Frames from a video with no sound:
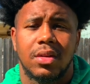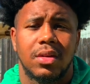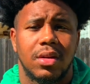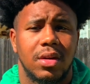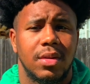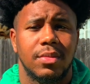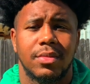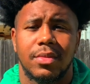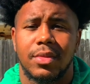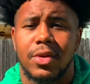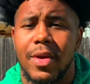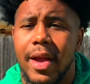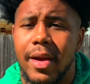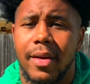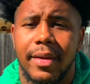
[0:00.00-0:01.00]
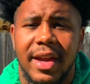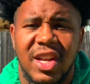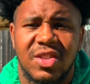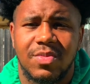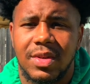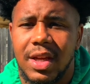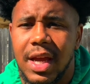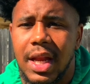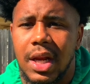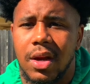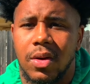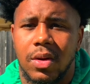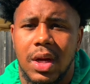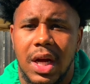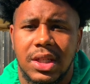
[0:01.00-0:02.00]
You ain't gonna catch me at
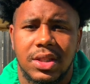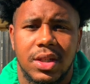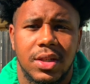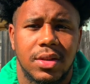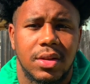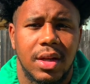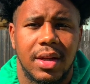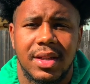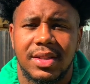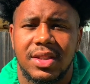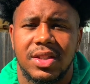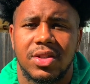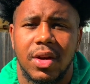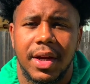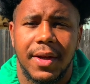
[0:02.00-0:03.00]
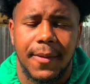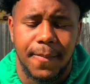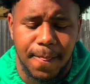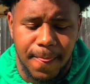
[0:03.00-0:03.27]
no concert unless it's Drake.